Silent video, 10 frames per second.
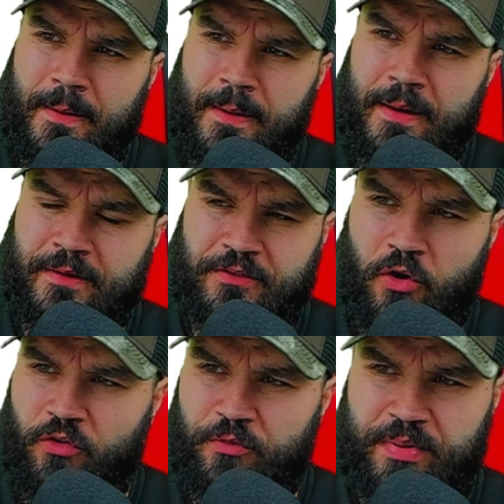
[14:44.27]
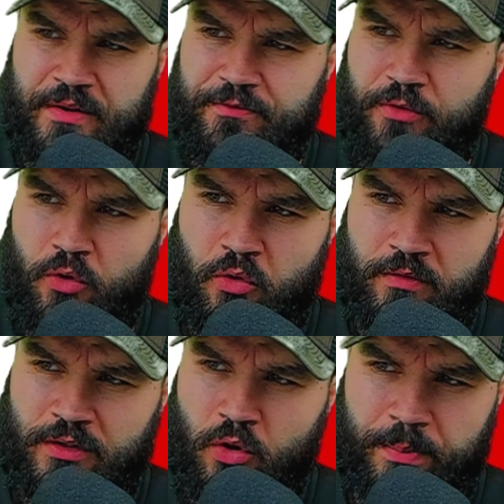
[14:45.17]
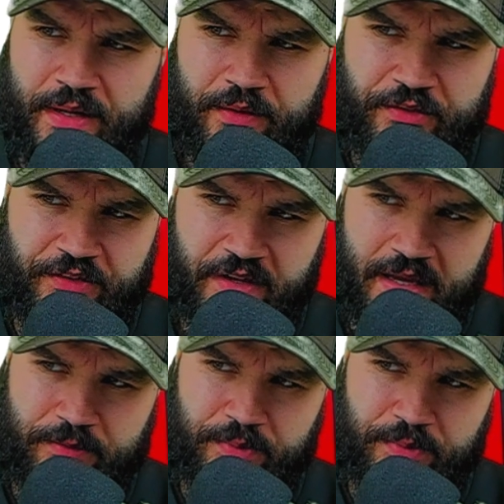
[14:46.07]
And it's got to have been fought over long periods of times,